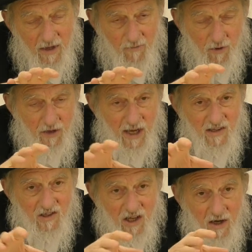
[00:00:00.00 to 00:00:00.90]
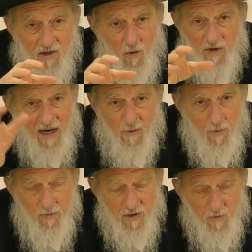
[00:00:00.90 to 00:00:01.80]
and therefore you can't stare at it anywhere
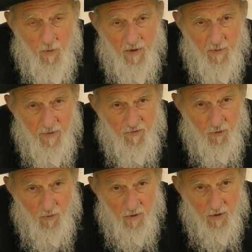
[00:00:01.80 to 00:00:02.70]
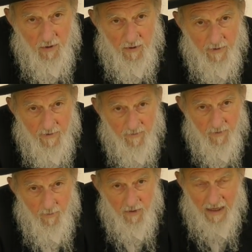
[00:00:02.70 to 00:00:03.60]
place where there'll be food.
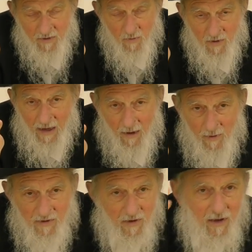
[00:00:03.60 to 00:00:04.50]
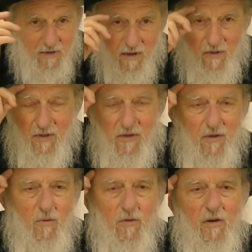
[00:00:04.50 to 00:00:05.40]
But that's that not, not, nothing to
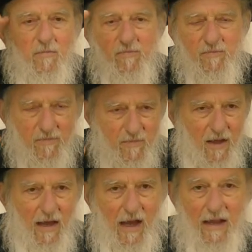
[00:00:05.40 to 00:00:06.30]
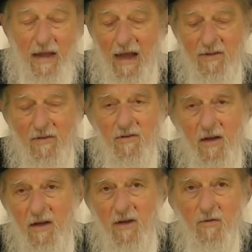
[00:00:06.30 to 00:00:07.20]
do with there. And, and
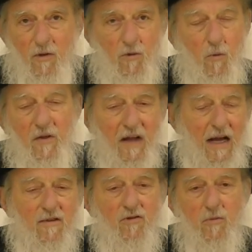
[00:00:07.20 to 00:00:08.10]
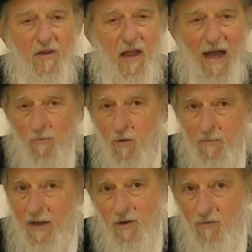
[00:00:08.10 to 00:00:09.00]
uh, the, the, kind of tuma that they have wouldn't
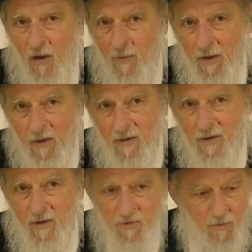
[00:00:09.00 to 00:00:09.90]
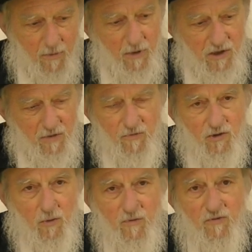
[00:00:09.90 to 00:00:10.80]
make you tamei, much in,
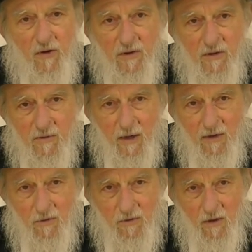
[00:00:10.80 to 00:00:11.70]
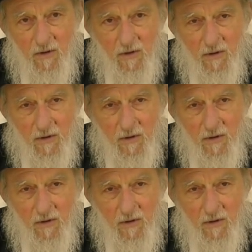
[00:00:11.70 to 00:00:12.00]
too inferior to make you uh,